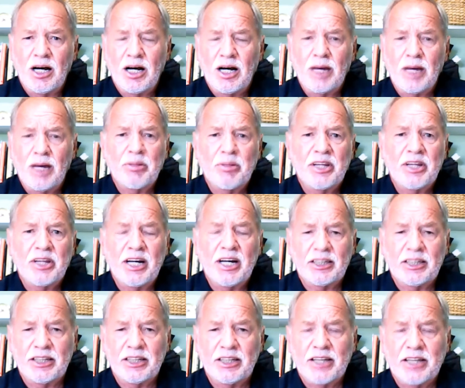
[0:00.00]
Abba
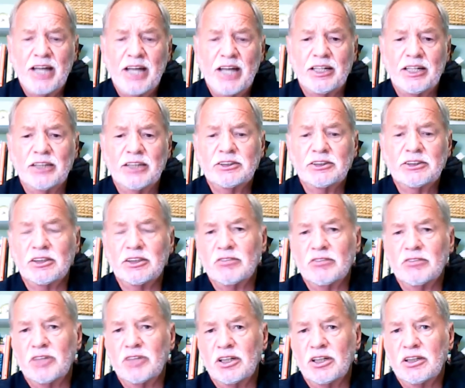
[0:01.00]
Thaddeus
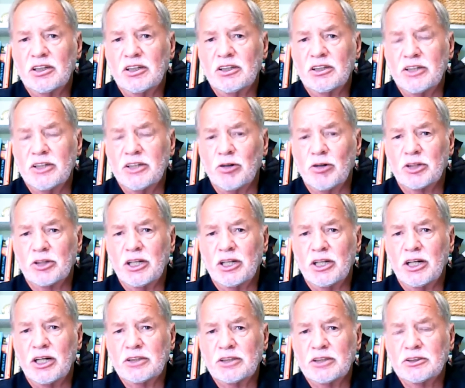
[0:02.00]
of the
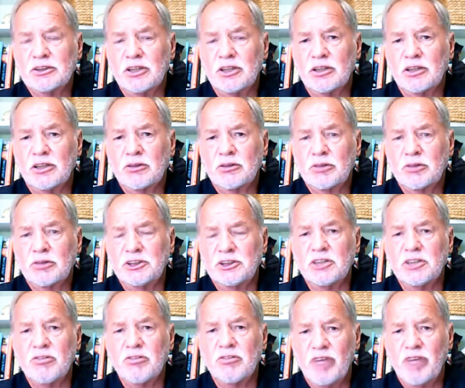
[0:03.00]
Orthodox
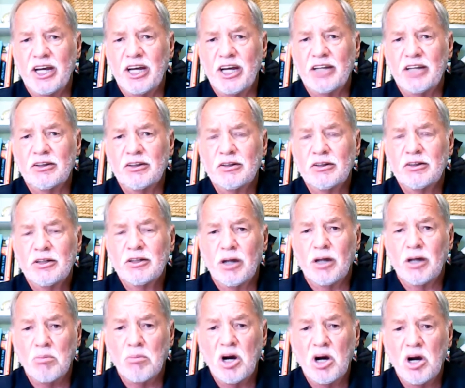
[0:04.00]
Christian faith,
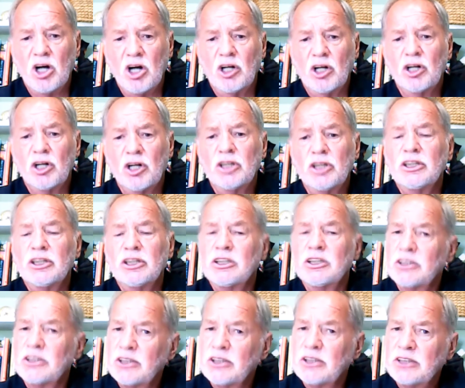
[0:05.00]
a monk,
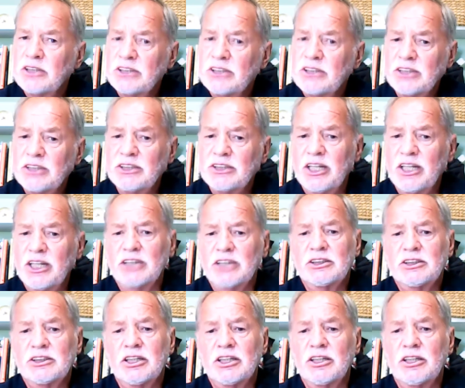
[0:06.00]
says
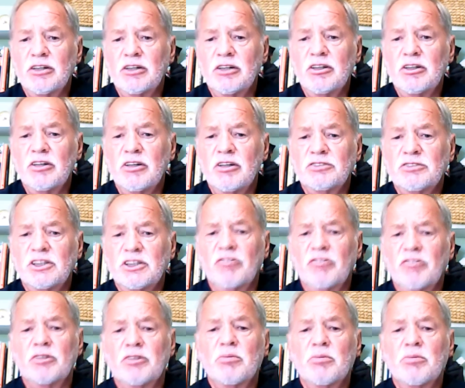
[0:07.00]
this: until you have
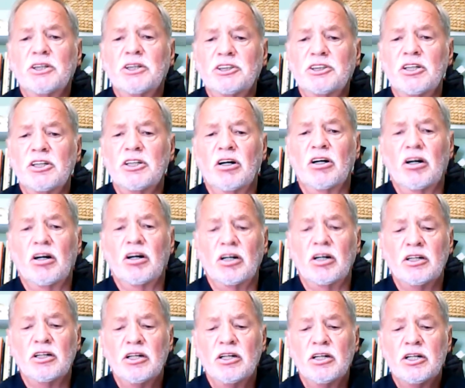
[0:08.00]
suffered much in your
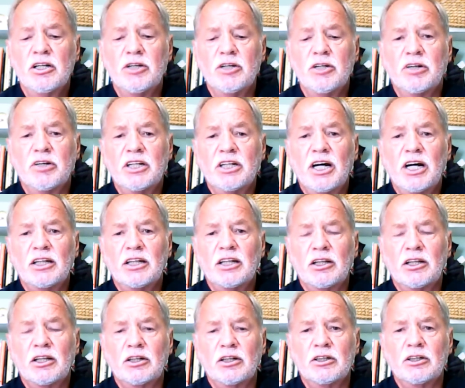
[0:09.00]
heart, you cannot
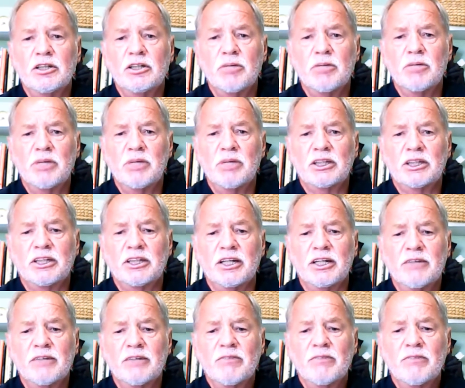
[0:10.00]
learn
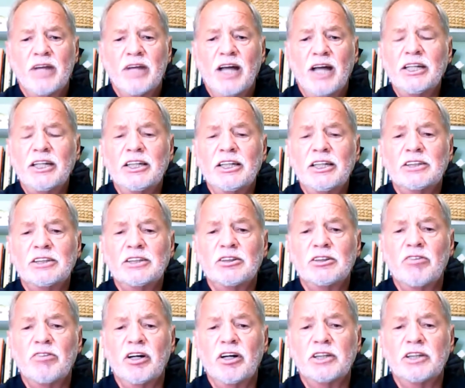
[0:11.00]
humility. I think that's
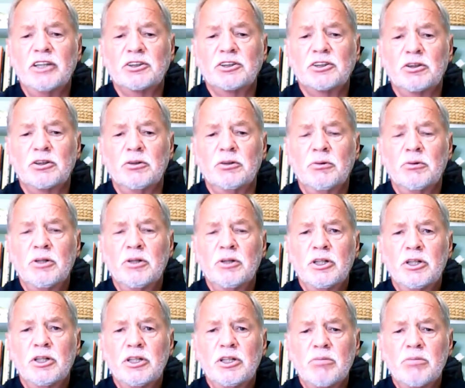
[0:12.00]
so very true.
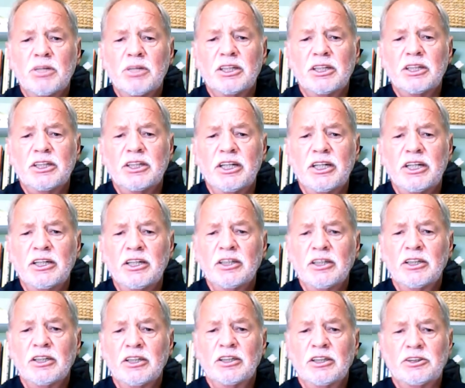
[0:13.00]
Humility
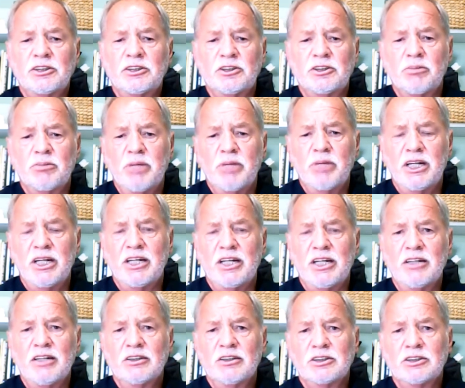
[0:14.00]
should
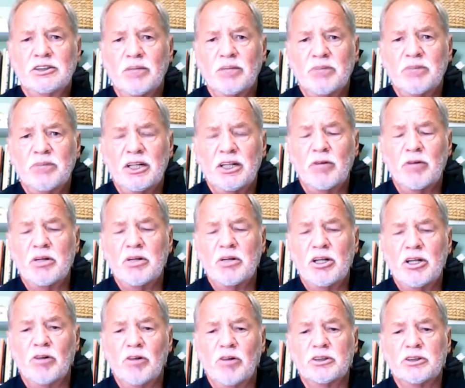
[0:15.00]
be something that we
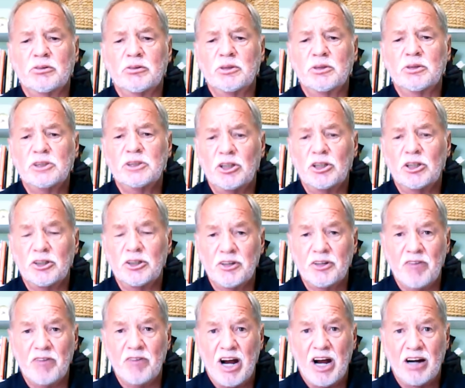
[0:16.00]
know as a result
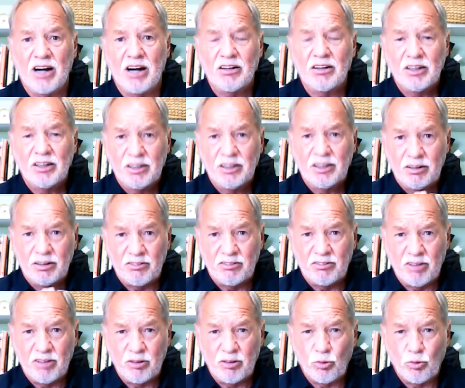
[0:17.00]
of our
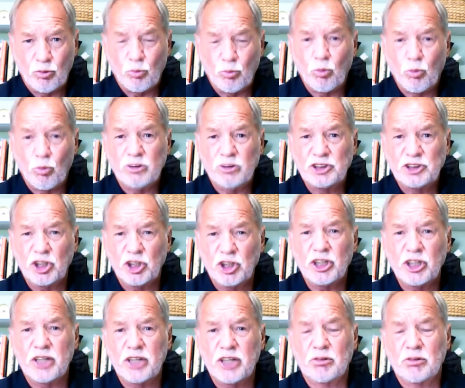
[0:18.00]

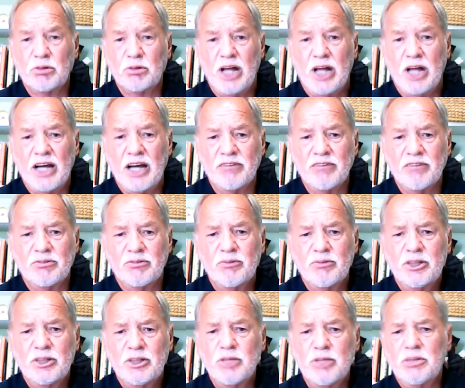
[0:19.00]
journey through life.
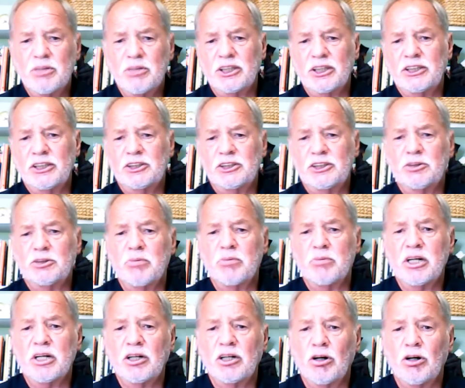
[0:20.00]
Humility should
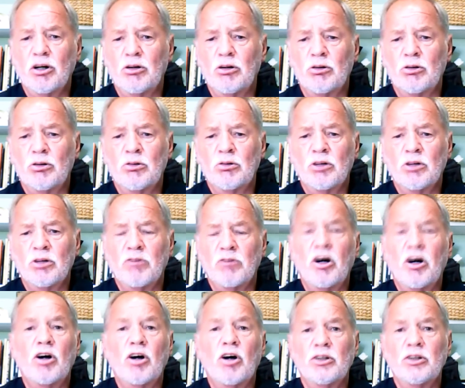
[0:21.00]
be a goal of
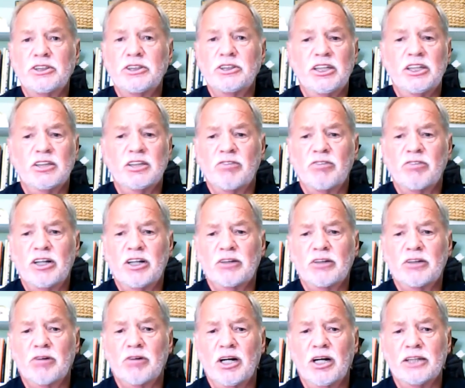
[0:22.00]
all who seek to follow
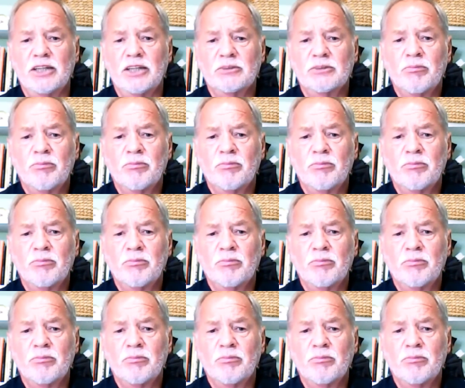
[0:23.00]
Christ.